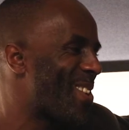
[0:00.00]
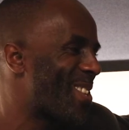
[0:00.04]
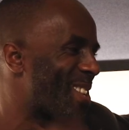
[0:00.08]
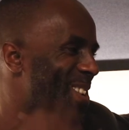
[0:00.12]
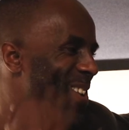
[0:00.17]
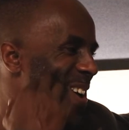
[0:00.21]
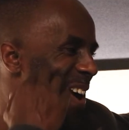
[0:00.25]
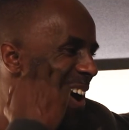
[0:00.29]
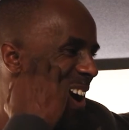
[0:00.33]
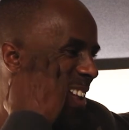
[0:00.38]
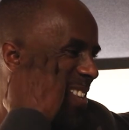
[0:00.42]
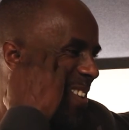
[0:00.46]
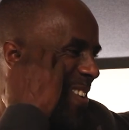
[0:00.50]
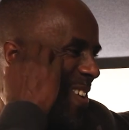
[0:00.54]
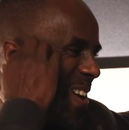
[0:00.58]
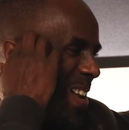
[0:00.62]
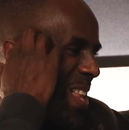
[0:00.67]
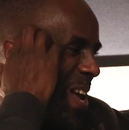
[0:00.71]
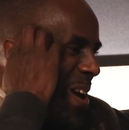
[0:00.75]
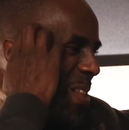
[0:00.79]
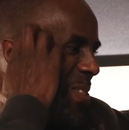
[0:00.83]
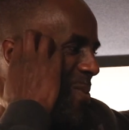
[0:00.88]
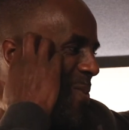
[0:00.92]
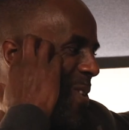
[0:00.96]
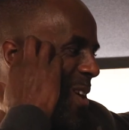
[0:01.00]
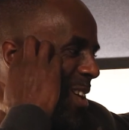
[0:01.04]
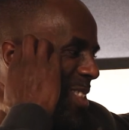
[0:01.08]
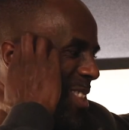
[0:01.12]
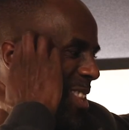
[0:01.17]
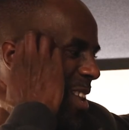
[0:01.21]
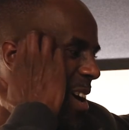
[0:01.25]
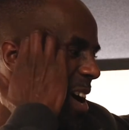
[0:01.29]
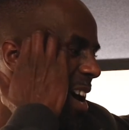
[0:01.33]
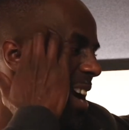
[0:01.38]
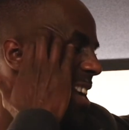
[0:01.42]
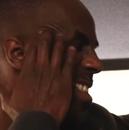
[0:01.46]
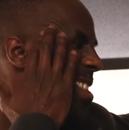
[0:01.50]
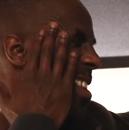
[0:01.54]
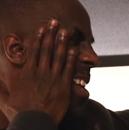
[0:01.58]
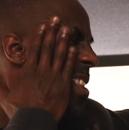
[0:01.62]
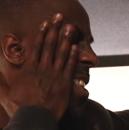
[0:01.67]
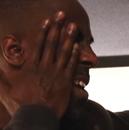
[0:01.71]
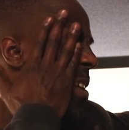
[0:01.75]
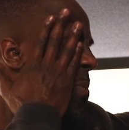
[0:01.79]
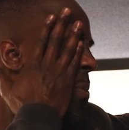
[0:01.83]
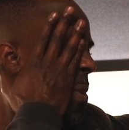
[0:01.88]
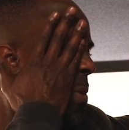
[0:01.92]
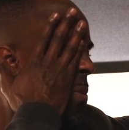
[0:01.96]
I'd gone out the one night and
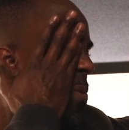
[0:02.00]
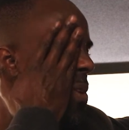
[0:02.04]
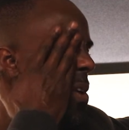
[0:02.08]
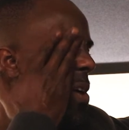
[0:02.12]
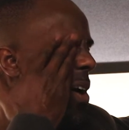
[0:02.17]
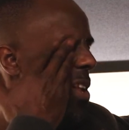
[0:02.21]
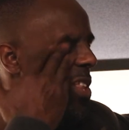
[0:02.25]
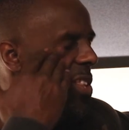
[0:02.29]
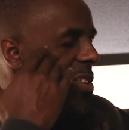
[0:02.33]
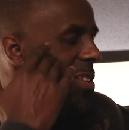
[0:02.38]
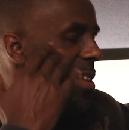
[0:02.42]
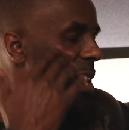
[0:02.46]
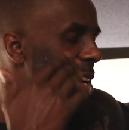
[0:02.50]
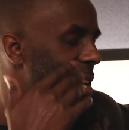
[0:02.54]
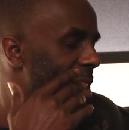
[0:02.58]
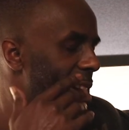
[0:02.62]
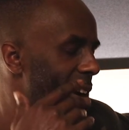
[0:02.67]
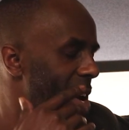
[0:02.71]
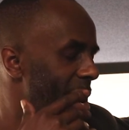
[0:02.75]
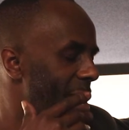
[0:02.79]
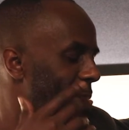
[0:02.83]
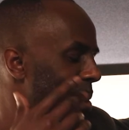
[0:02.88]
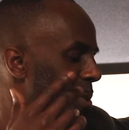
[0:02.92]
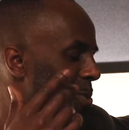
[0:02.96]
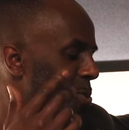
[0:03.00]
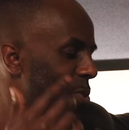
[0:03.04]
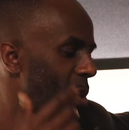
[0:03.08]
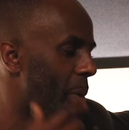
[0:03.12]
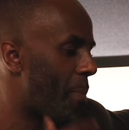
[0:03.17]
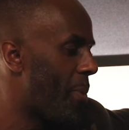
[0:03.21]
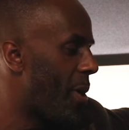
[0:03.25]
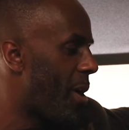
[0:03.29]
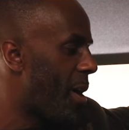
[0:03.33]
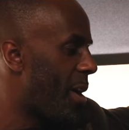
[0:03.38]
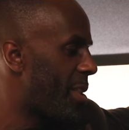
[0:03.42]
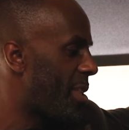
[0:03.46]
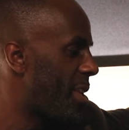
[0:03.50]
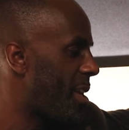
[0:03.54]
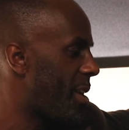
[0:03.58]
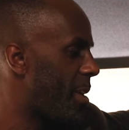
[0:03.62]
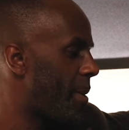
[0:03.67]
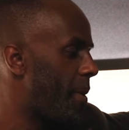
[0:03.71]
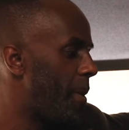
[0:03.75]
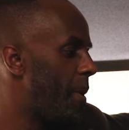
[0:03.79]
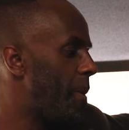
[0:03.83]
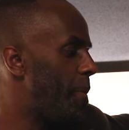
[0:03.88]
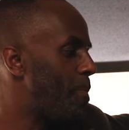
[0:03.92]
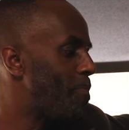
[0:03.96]
like we'd gone to like gone to a party,
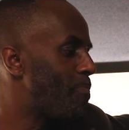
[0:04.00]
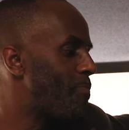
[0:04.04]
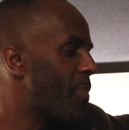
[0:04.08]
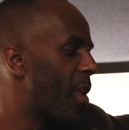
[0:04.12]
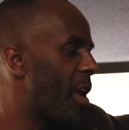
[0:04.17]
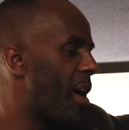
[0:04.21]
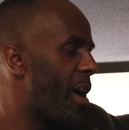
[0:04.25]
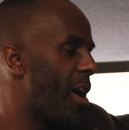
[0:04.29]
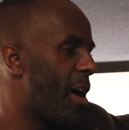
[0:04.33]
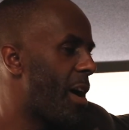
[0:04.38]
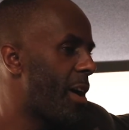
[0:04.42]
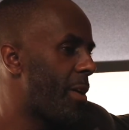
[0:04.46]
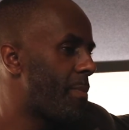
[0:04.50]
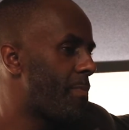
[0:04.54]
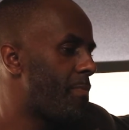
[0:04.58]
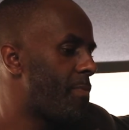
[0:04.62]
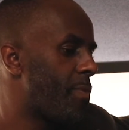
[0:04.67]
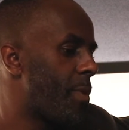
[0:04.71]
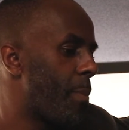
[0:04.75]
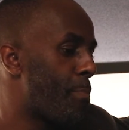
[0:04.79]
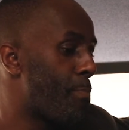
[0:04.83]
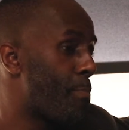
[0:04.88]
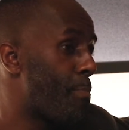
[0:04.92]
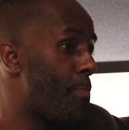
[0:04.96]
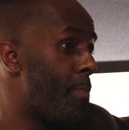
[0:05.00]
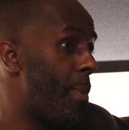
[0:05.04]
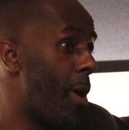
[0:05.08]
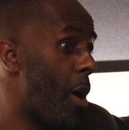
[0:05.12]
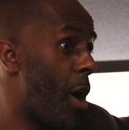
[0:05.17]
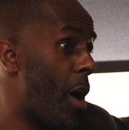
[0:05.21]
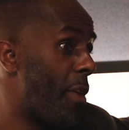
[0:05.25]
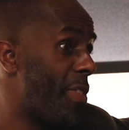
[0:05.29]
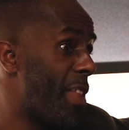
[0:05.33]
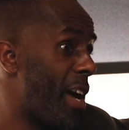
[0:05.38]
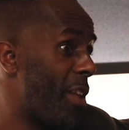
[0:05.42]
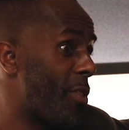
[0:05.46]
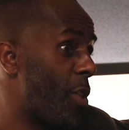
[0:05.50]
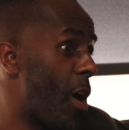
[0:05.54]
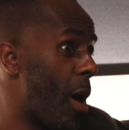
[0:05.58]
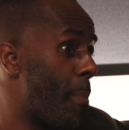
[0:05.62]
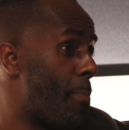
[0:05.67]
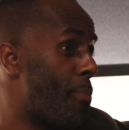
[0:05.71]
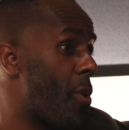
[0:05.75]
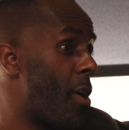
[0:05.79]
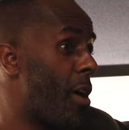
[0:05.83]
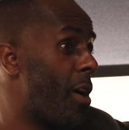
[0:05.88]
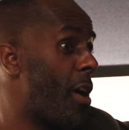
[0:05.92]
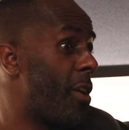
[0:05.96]
and On that
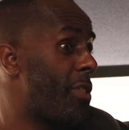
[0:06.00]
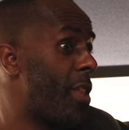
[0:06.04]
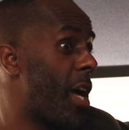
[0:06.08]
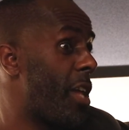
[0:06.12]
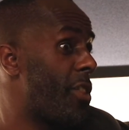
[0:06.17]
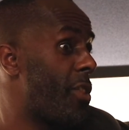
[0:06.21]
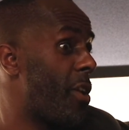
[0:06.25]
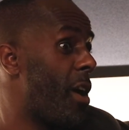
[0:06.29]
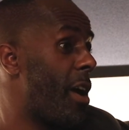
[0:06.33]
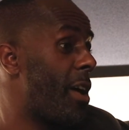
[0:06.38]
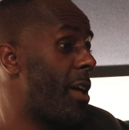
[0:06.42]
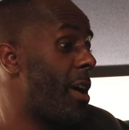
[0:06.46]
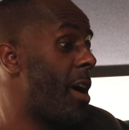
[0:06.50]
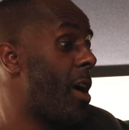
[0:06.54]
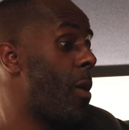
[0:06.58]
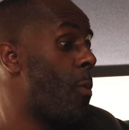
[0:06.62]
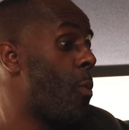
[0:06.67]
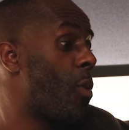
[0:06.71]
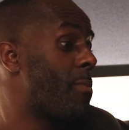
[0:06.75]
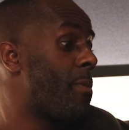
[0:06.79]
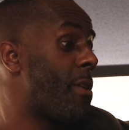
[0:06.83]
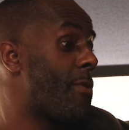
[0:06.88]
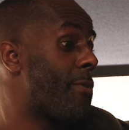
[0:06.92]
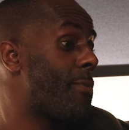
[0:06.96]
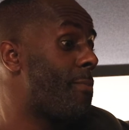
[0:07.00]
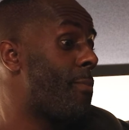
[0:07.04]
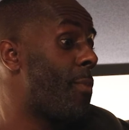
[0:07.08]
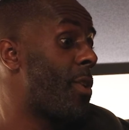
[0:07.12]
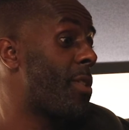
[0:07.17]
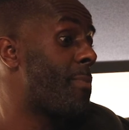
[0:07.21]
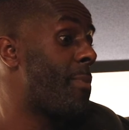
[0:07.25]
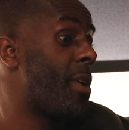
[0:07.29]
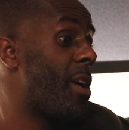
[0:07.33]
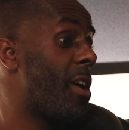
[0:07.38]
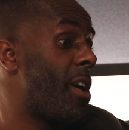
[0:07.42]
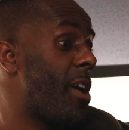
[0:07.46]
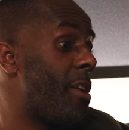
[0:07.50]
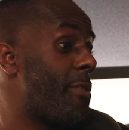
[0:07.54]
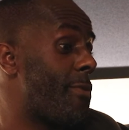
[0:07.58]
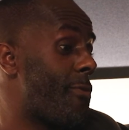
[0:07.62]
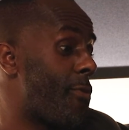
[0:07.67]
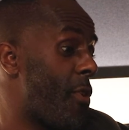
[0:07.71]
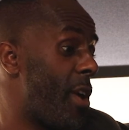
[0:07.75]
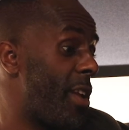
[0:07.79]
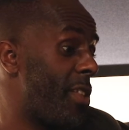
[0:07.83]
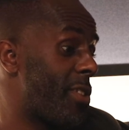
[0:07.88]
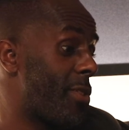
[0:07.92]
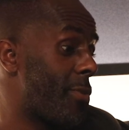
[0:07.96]
night, one of my
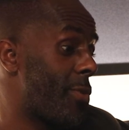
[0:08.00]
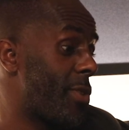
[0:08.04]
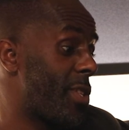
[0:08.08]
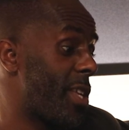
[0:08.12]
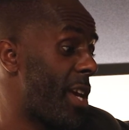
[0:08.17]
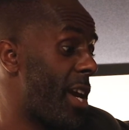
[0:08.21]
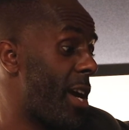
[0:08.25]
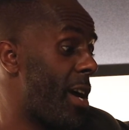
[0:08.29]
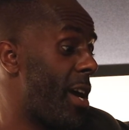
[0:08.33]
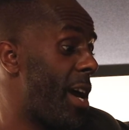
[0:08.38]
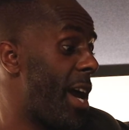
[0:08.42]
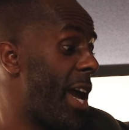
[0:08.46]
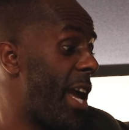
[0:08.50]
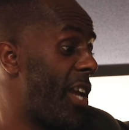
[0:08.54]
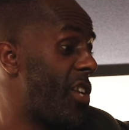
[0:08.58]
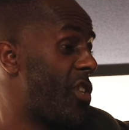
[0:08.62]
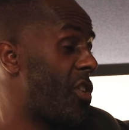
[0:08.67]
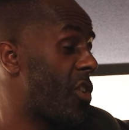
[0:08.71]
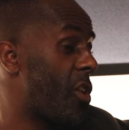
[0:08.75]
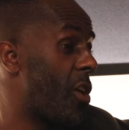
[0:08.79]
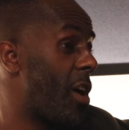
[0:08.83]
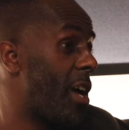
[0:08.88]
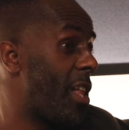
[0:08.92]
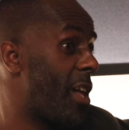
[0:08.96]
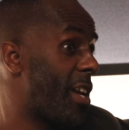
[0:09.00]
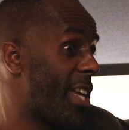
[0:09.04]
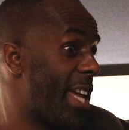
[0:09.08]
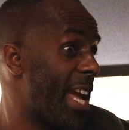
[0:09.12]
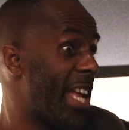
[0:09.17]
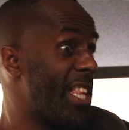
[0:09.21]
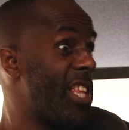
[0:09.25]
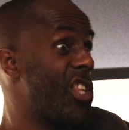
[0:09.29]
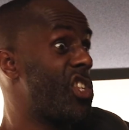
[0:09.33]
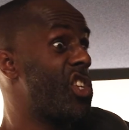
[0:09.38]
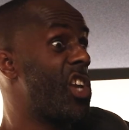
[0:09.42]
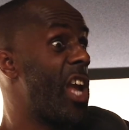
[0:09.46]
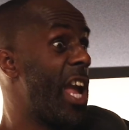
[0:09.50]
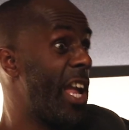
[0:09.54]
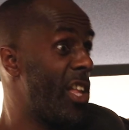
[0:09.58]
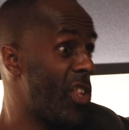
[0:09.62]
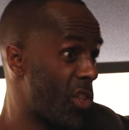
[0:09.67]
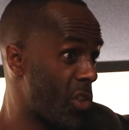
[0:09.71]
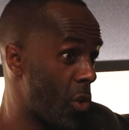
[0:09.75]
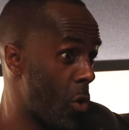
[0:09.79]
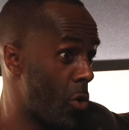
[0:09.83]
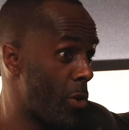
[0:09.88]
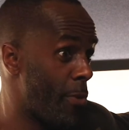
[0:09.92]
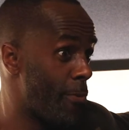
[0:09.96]
friends that was an Asian guy, like he had his chain
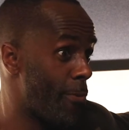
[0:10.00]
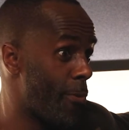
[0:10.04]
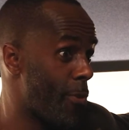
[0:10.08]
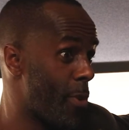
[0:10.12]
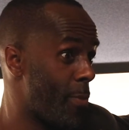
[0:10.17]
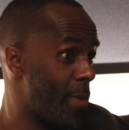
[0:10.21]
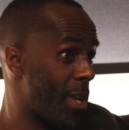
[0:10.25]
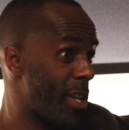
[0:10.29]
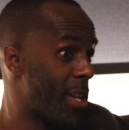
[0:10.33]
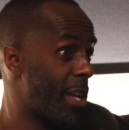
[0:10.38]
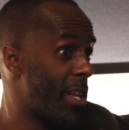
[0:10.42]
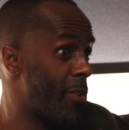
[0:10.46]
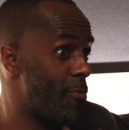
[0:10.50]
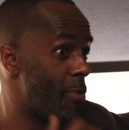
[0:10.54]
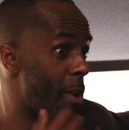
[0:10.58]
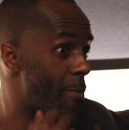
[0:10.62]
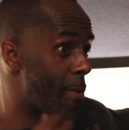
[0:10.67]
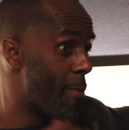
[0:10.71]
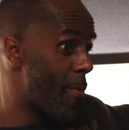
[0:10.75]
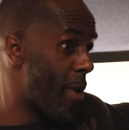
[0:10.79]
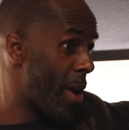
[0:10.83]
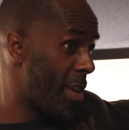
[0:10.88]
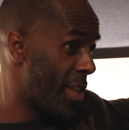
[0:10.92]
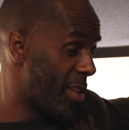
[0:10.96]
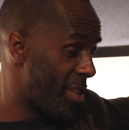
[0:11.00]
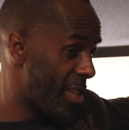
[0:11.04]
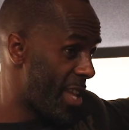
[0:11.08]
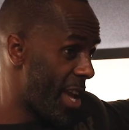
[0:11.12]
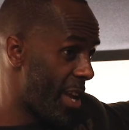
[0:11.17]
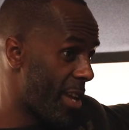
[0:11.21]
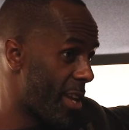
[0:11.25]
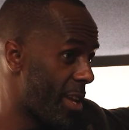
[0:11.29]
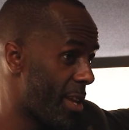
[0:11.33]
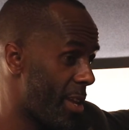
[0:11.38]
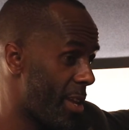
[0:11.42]
stolen from him, he got it ripped from around his neck.